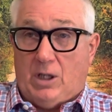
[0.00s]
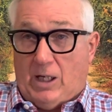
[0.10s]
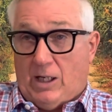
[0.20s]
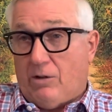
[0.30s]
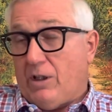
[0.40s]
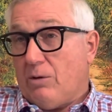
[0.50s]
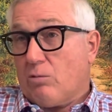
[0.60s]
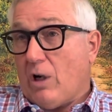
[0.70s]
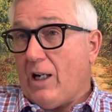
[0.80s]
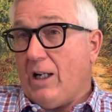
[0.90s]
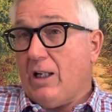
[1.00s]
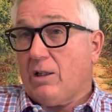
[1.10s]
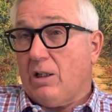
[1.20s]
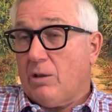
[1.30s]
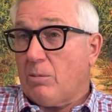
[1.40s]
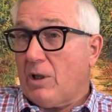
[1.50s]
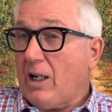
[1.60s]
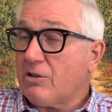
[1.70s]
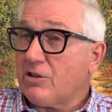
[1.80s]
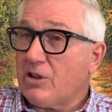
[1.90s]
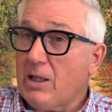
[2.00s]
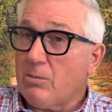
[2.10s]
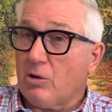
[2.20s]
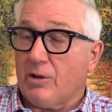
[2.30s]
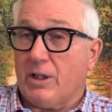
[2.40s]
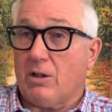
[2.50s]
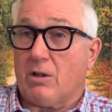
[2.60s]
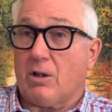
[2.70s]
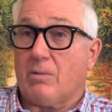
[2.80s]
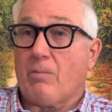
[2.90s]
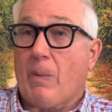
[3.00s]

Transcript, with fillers: how they rank, but how stable they are.